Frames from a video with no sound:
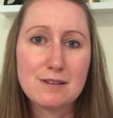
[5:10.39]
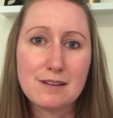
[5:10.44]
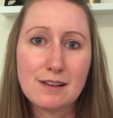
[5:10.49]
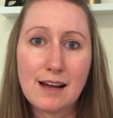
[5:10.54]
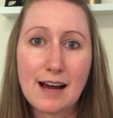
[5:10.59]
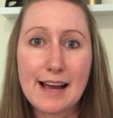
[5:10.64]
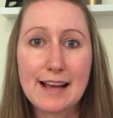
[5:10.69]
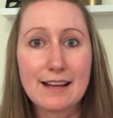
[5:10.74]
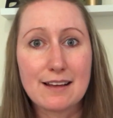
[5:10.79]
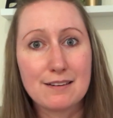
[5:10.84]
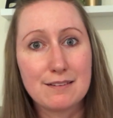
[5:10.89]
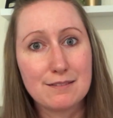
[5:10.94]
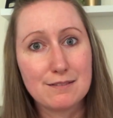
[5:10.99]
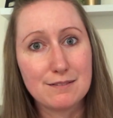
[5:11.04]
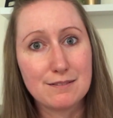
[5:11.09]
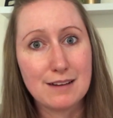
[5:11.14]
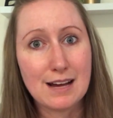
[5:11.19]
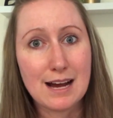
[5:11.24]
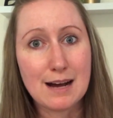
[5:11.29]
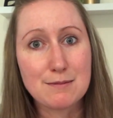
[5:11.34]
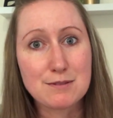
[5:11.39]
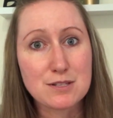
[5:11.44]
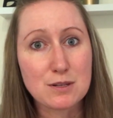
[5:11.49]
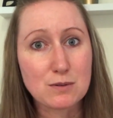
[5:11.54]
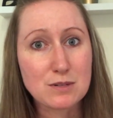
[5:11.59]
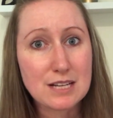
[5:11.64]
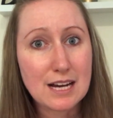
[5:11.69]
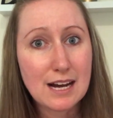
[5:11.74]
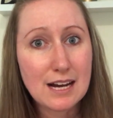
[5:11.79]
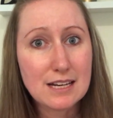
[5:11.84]
like
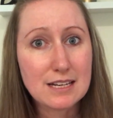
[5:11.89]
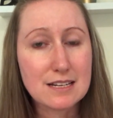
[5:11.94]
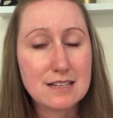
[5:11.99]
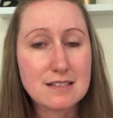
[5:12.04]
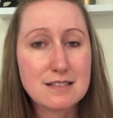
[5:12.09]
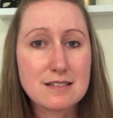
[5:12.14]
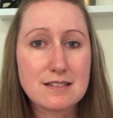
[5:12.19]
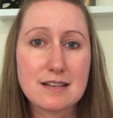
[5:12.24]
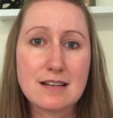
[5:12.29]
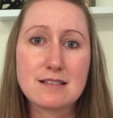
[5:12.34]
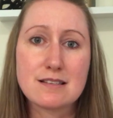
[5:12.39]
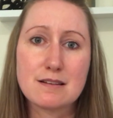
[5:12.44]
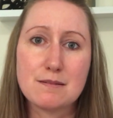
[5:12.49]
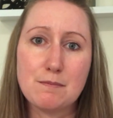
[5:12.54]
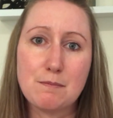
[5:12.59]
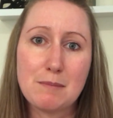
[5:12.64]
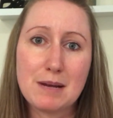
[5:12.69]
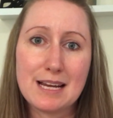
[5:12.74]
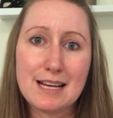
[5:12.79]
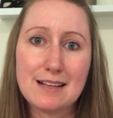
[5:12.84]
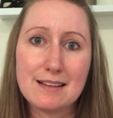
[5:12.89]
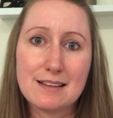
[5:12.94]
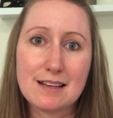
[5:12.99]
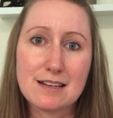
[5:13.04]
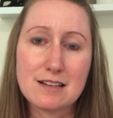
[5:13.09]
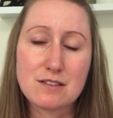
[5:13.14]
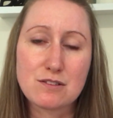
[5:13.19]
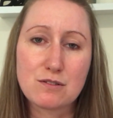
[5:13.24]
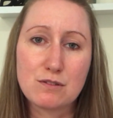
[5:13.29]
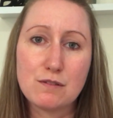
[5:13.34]
sultanas, doesn't mean
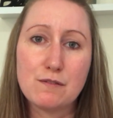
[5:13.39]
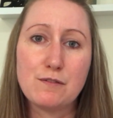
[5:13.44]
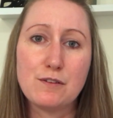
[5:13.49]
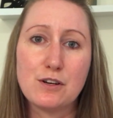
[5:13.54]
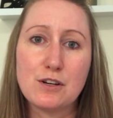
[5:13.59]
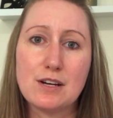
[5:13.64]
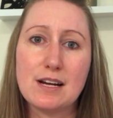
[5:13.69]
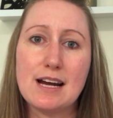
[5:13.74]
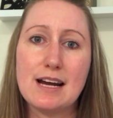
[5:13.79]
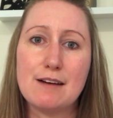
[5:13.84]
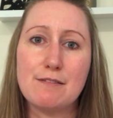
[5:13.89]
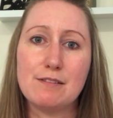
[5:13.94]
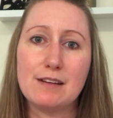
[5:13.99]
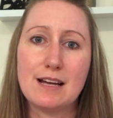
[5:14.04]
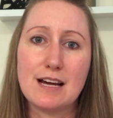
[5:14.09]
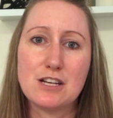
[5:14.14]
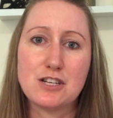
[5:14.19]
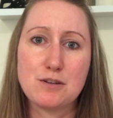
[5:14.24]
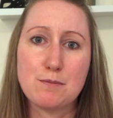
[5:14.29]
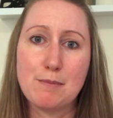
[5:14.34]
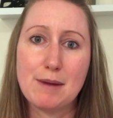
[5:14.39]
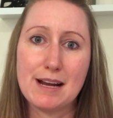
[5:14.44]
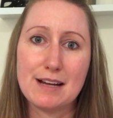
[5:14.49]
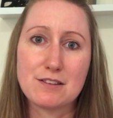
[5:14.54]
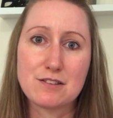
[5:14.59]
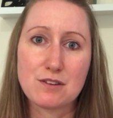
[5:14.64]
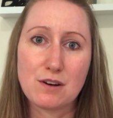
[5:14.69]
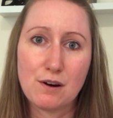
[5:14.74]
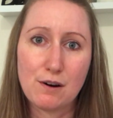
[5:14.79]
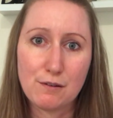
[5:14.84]
that it's good for you to have large
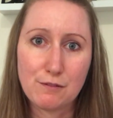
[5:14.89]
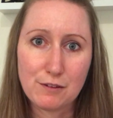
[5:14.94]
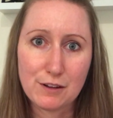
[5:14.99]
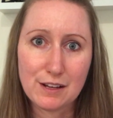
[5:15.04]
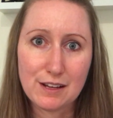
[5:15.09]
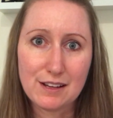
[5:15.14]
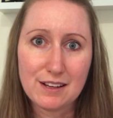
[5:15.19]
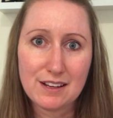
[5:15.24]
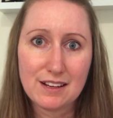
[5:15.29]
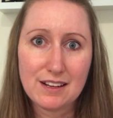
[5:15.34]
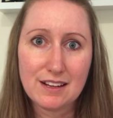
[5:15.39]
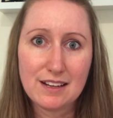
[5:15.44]
amounts of it.